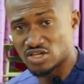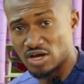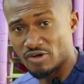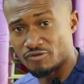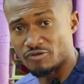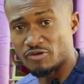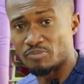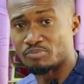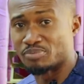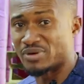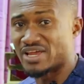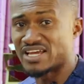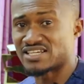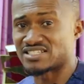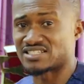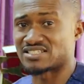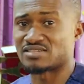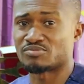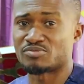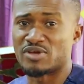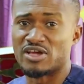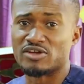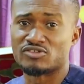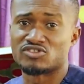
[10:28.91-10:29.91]
of a
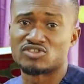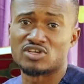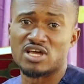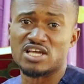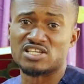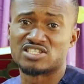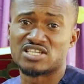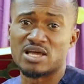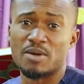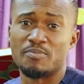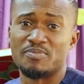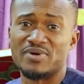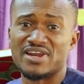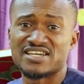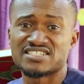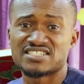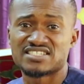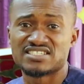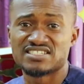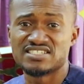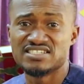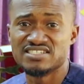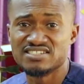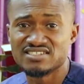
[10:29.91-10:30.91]

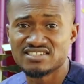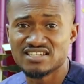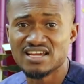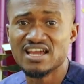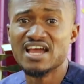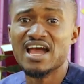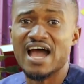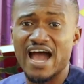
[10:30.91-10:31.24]
blessed seed.